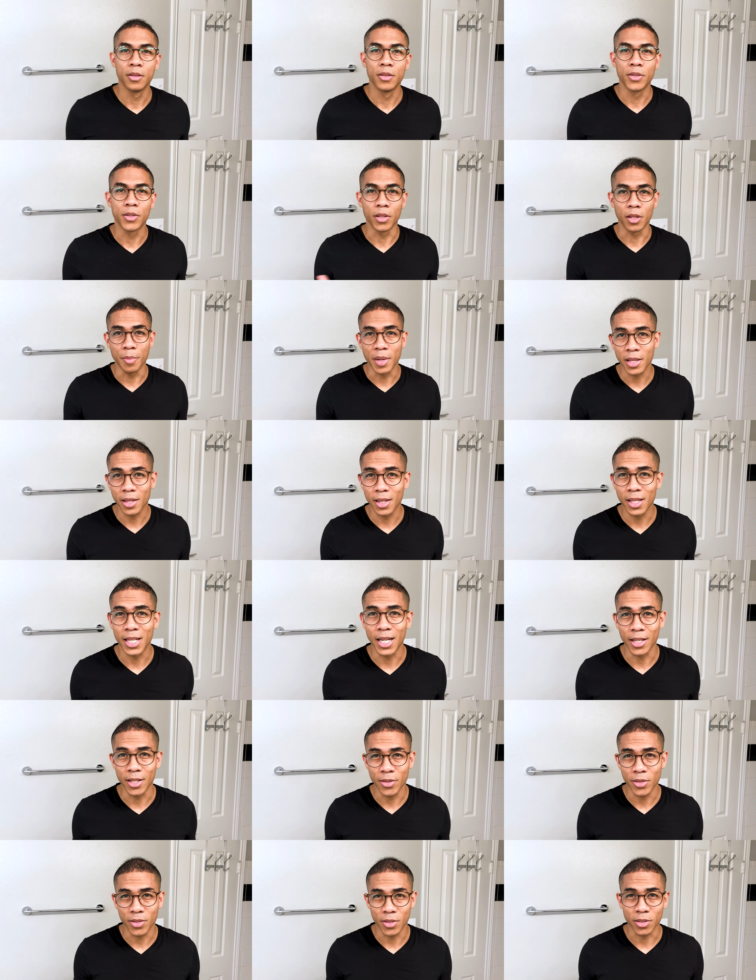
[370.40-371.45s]
So the method that I
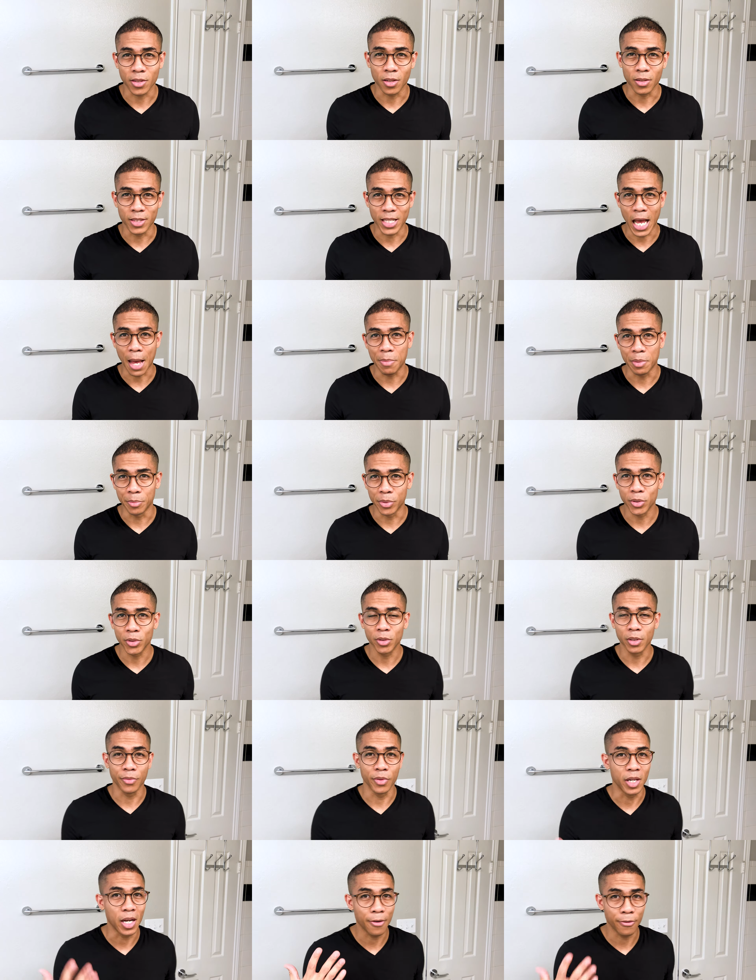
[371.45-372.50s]
use is called tap and pull.
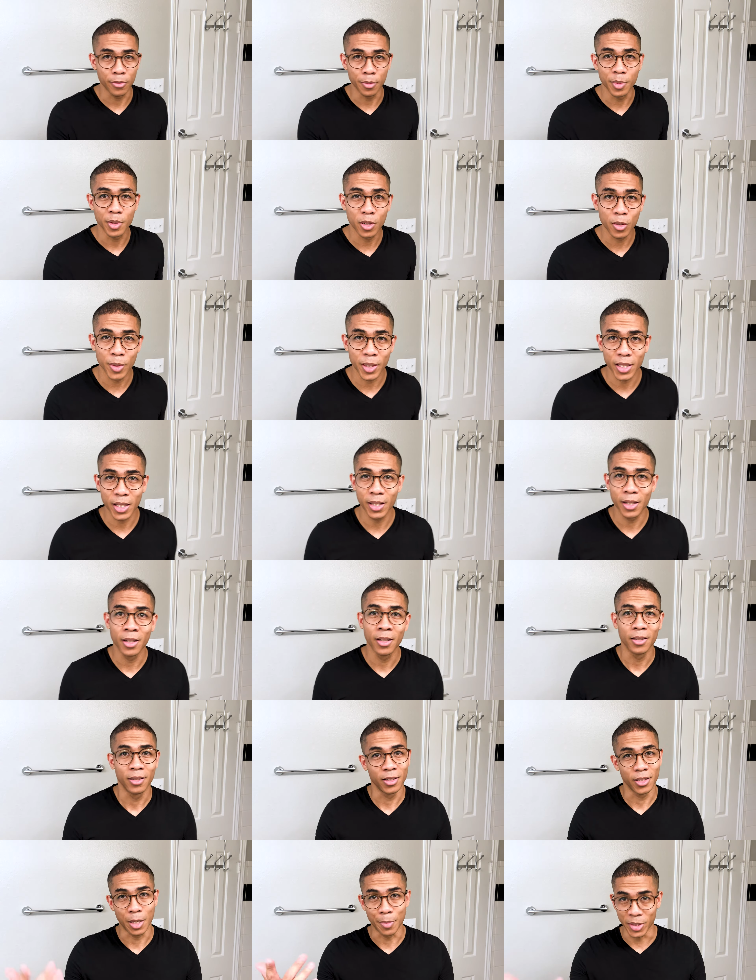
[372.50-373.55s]
If you're not familiar with it,
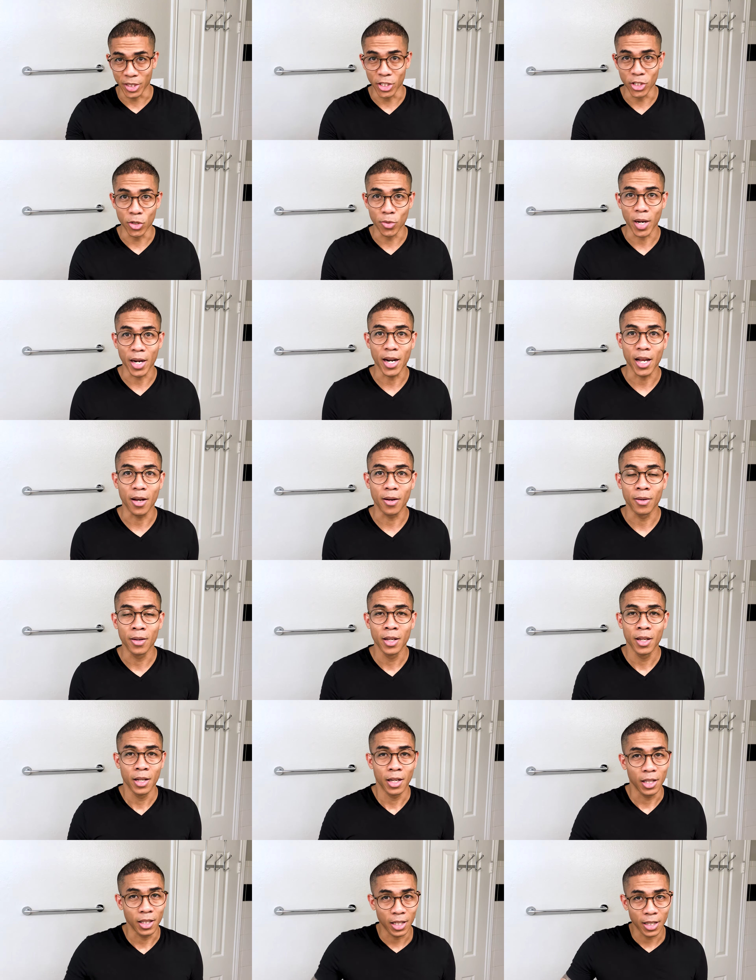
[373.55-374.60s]
I'm gonna teach you right now.
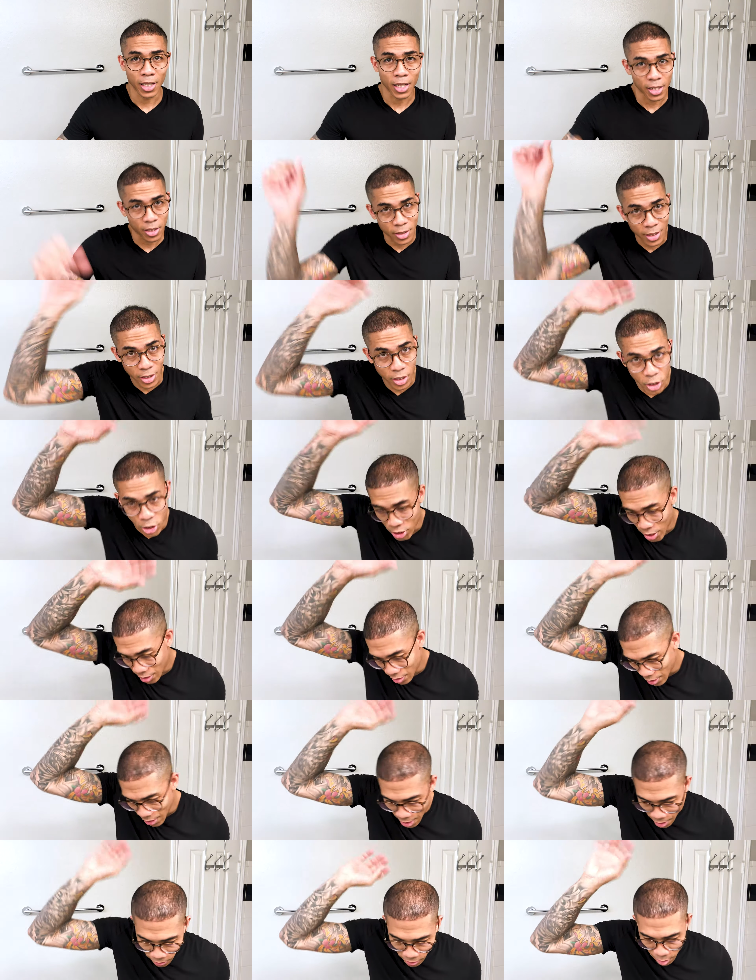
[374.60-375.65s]
A lot of guys like to shake the
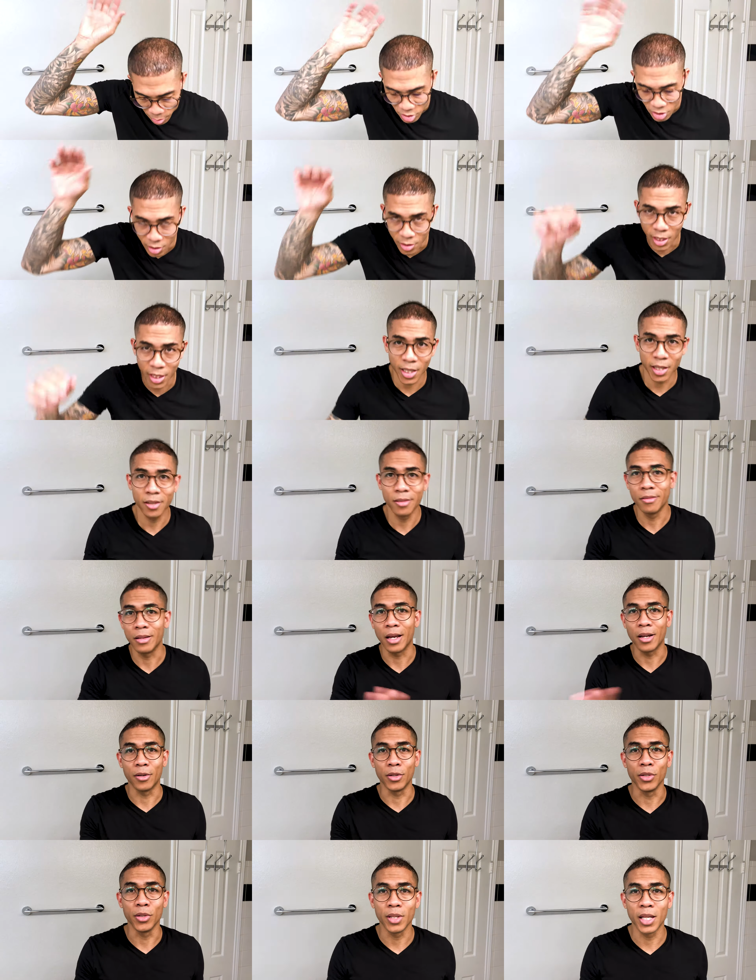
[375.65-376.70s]
hair fibers on the head. I
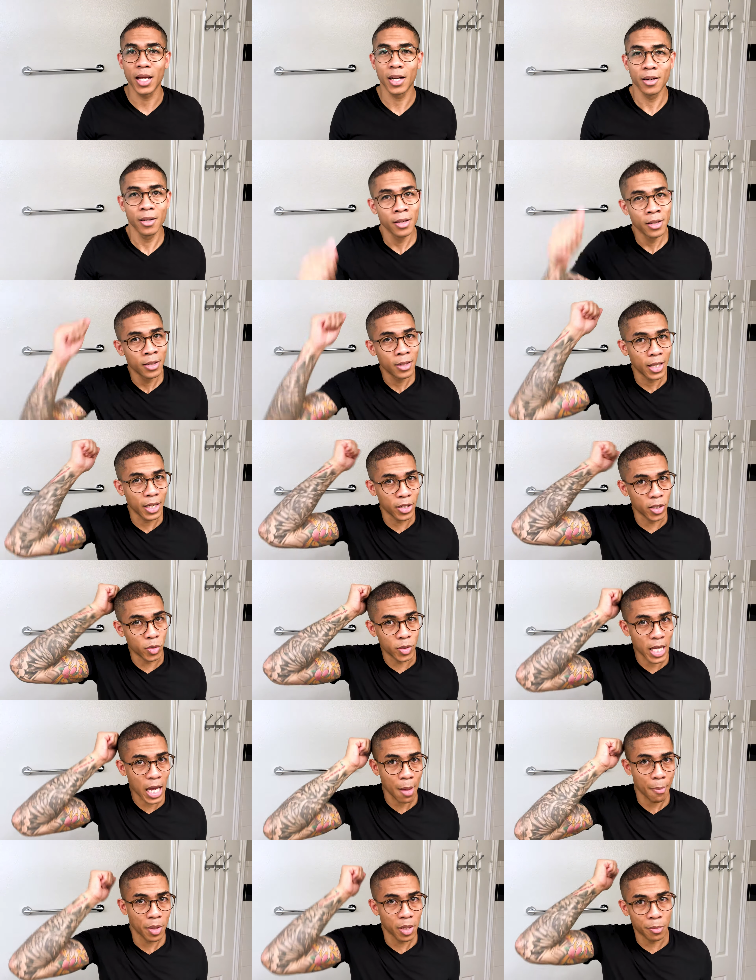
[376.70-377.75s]
don't do that. I do
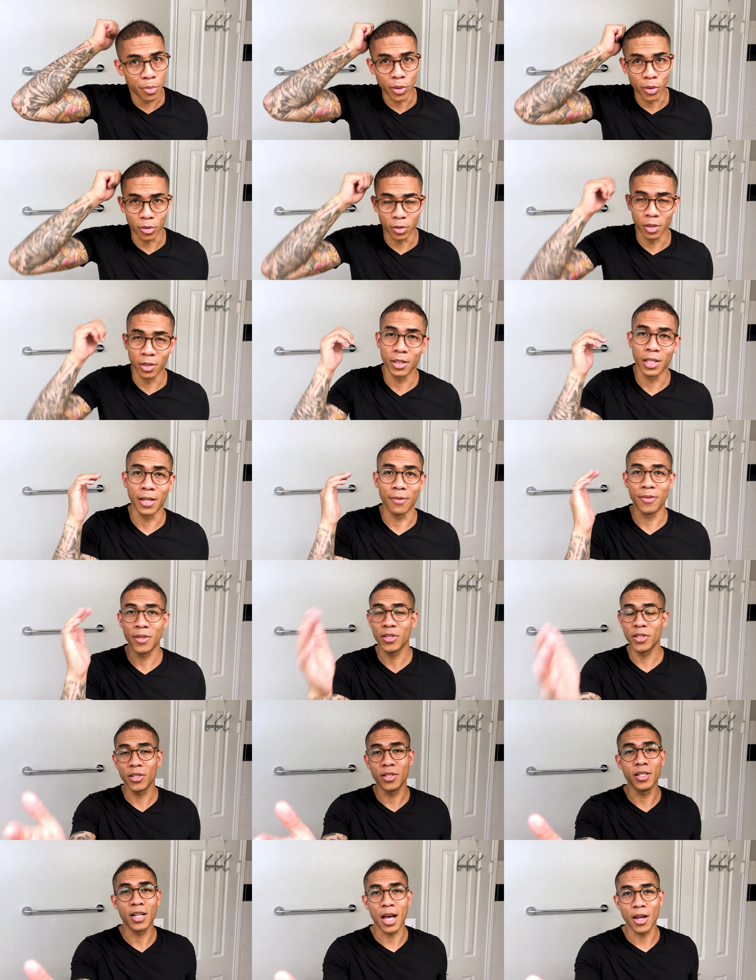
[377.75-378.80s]
tap and pull. If
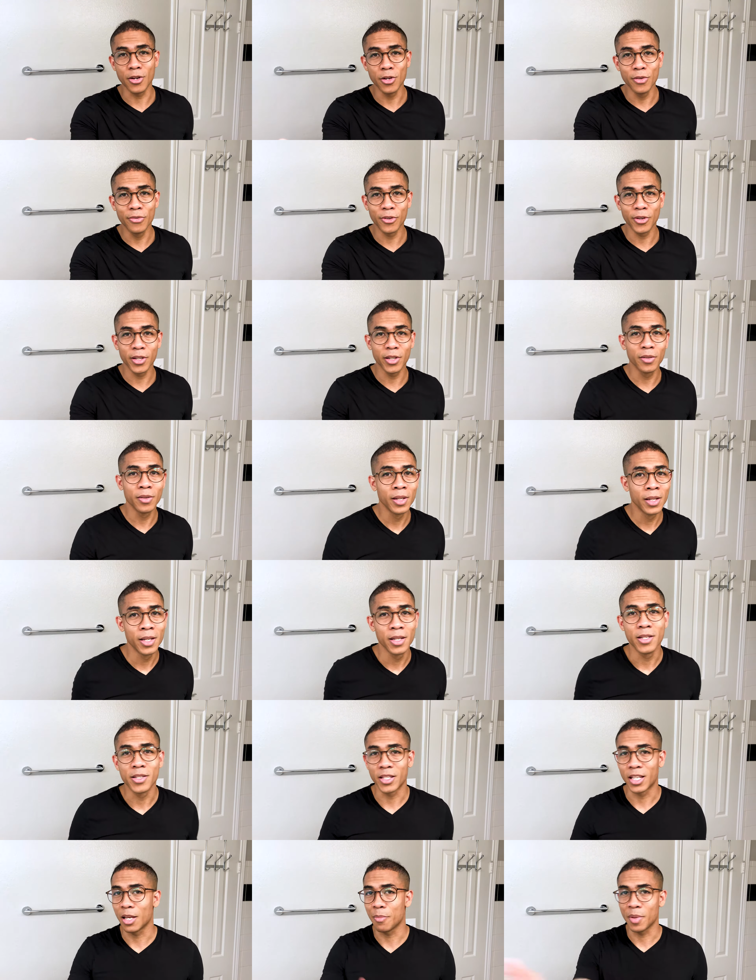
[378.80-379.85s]
this is not new for you,
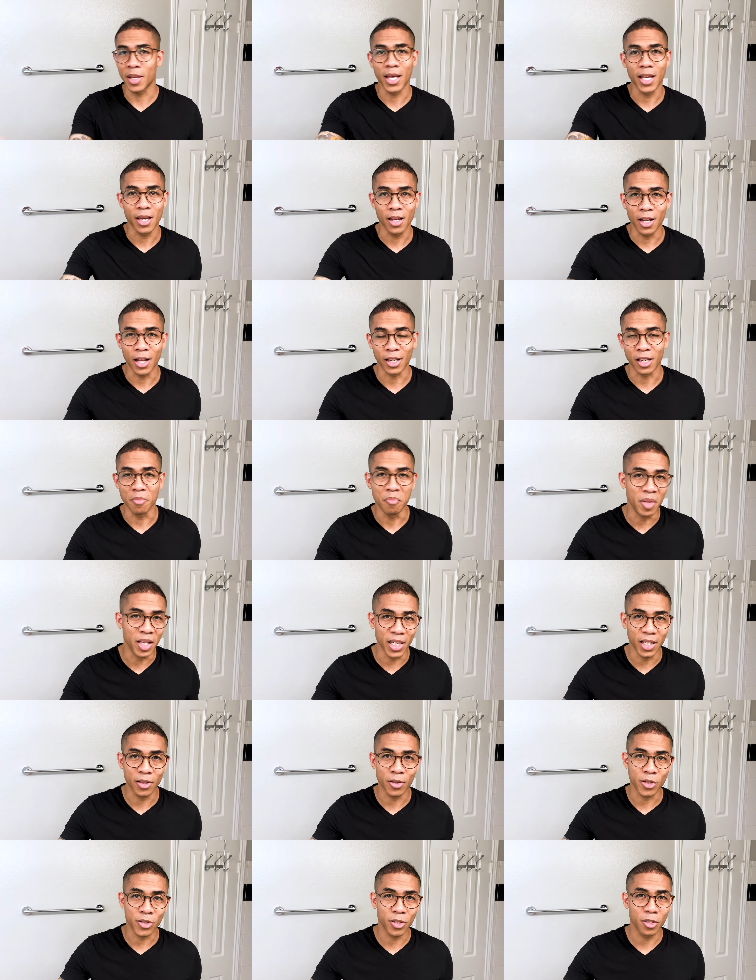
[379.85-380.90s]
skip ahead like a
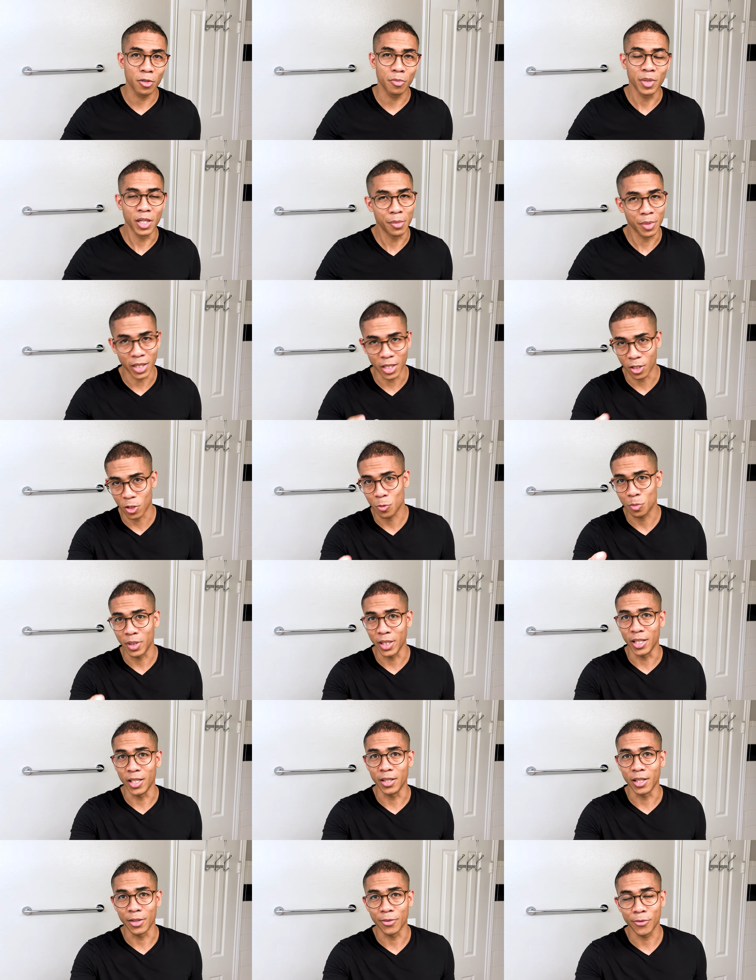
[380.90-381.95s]
minute or so, but I'm gonna explain
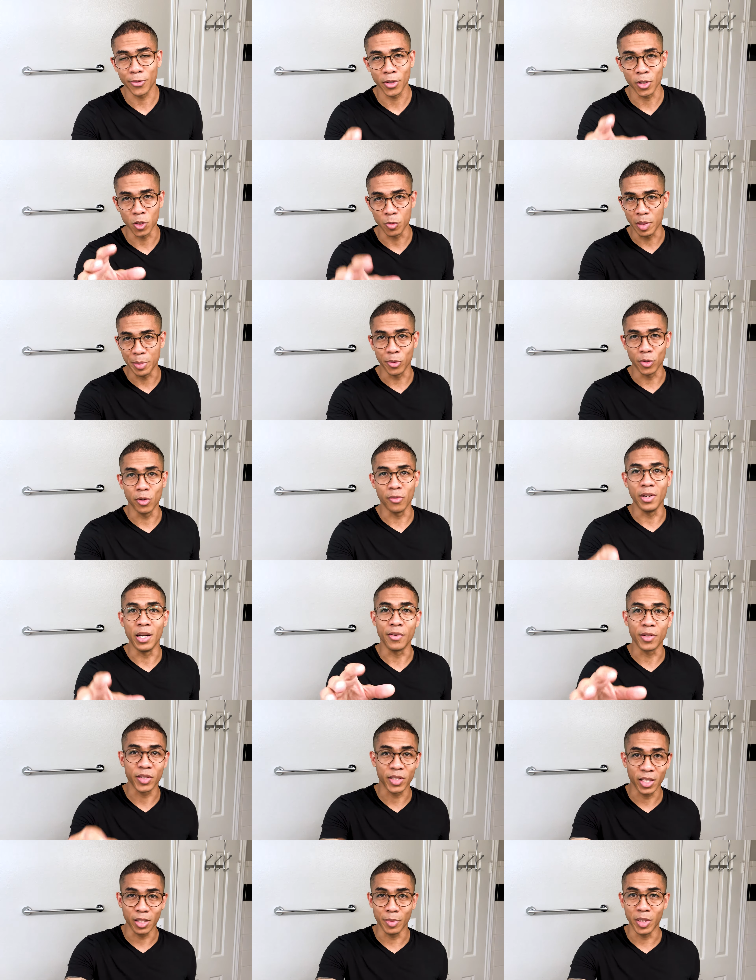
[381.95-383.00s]
it for those people who've never
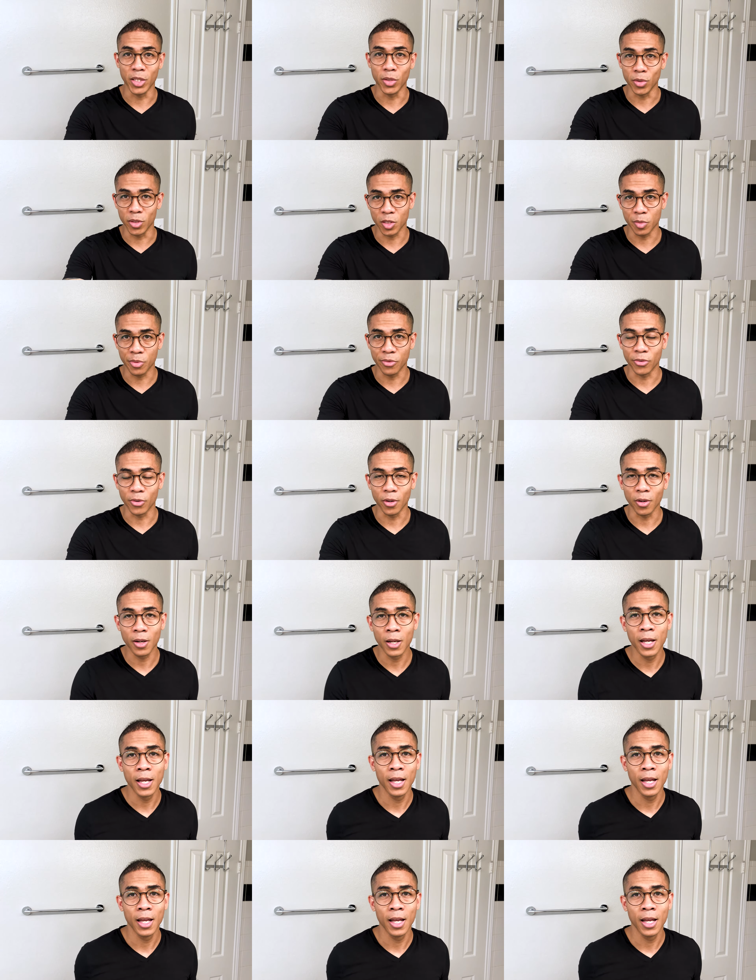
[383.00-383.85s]
seen me do this before.